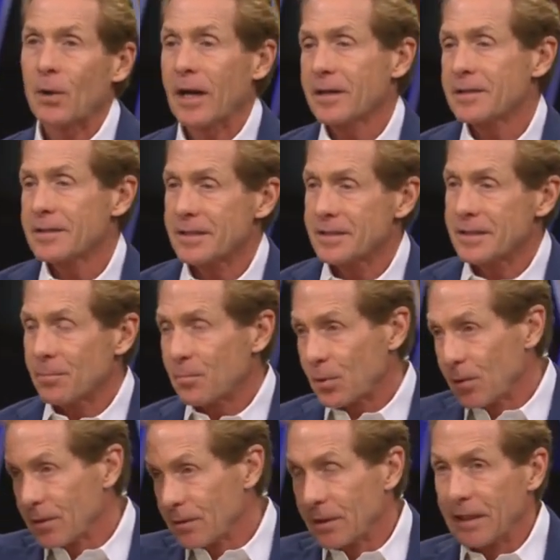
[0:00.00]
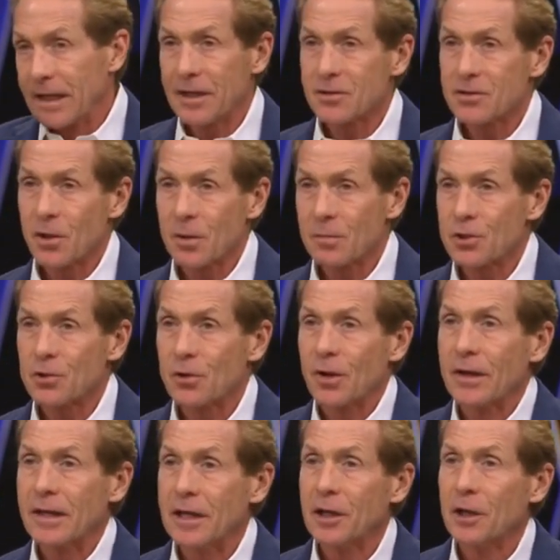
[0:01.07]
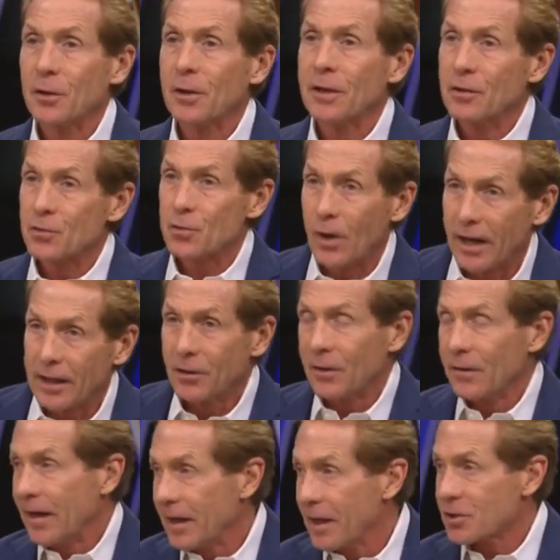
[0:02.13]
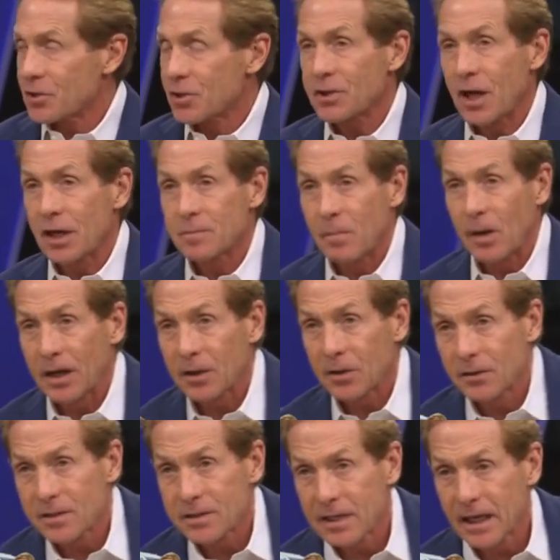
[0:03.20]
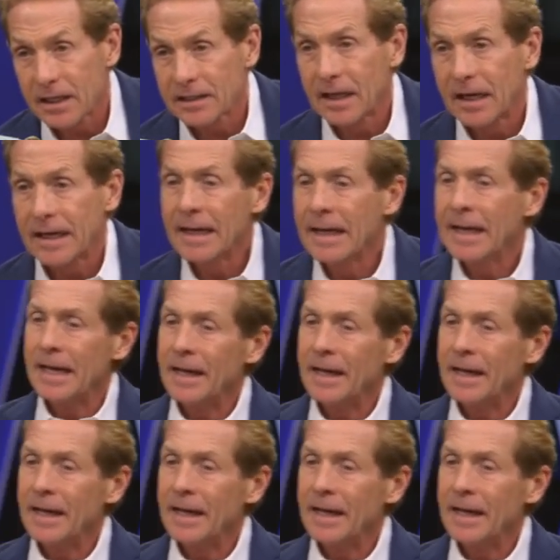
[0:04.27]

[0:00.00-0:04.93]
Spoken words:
practice because he put on the Lance Armstrong gear and he's riding on the exercise bike on the sideline.